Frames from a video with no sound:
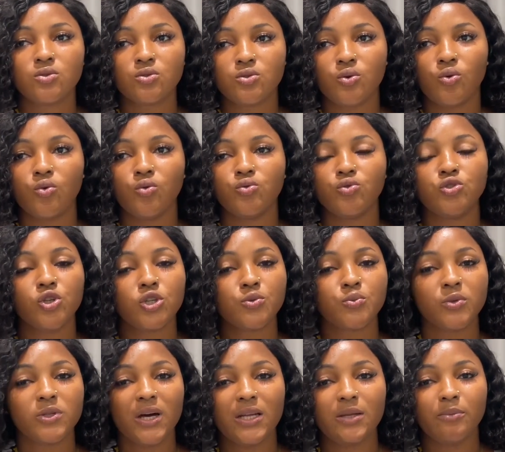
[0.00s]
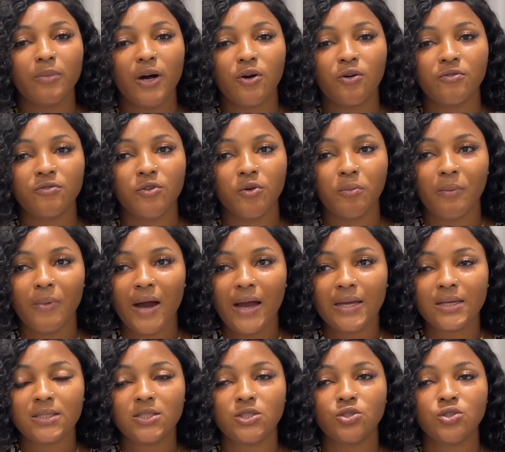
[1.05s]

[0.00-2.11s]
So just put that at the back of your mind.